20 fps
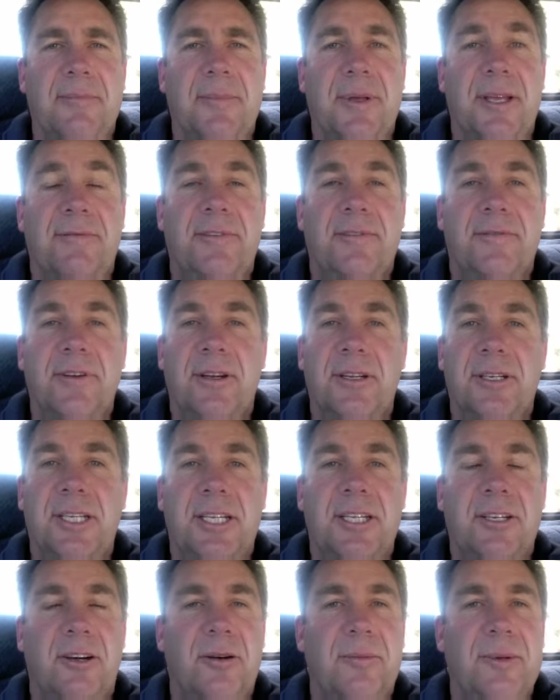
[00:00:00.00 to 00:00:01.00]
If you've got any
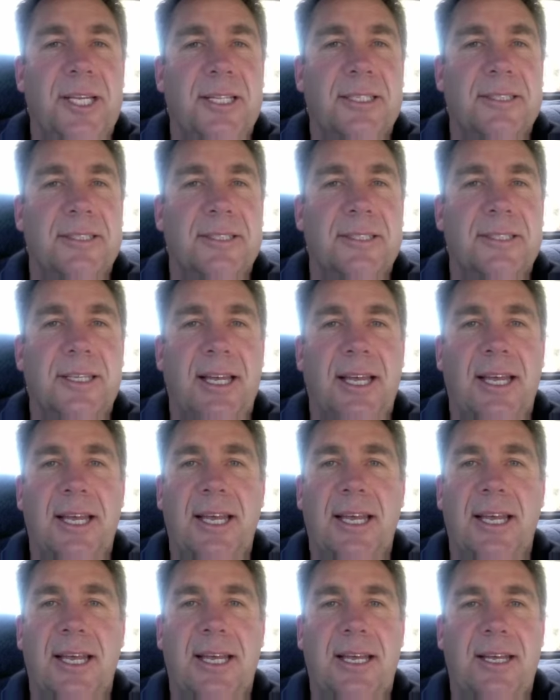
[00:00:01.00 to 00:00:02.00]
comments
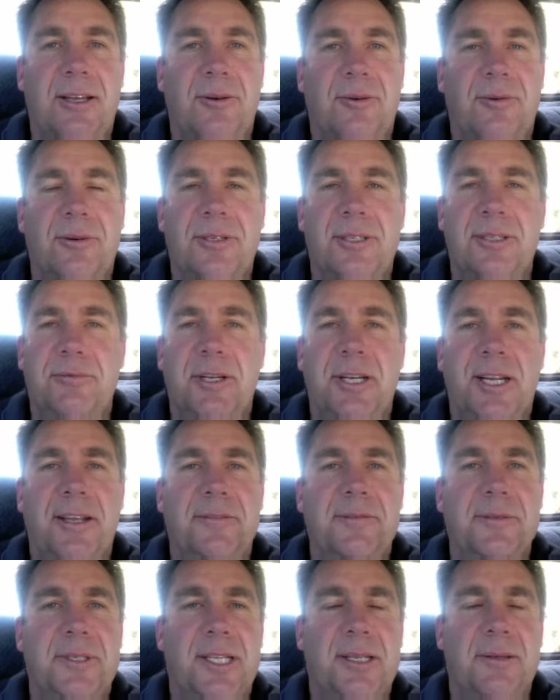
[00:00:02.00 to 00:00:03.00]
or you want
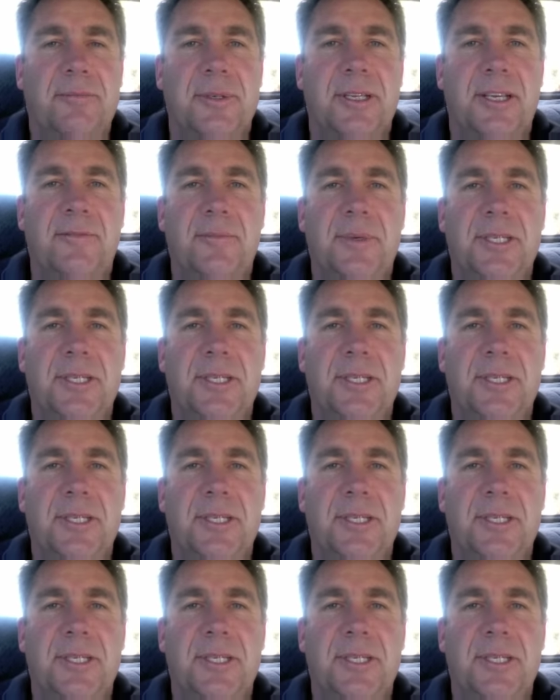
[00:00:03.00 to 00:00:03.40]
to give